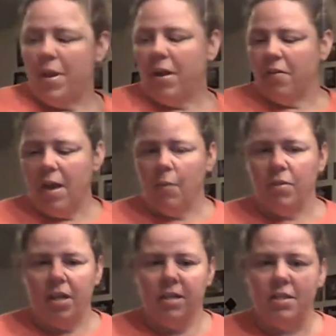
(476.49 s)
Pair that
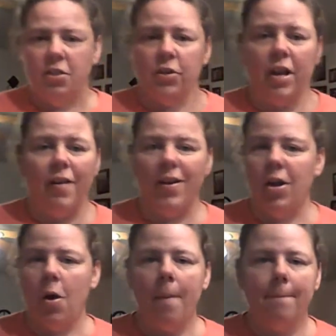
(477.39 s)
with that essential
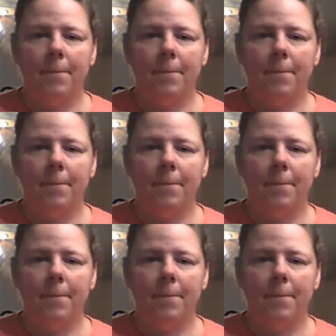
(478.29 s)
carry-all,